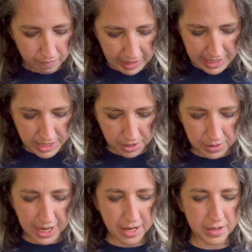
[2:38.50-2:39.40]
So
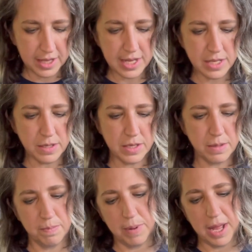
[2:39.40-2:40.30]
like on this
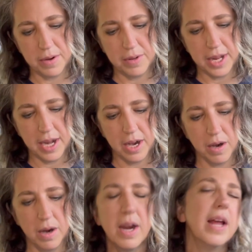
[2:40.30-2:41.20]
bottle here,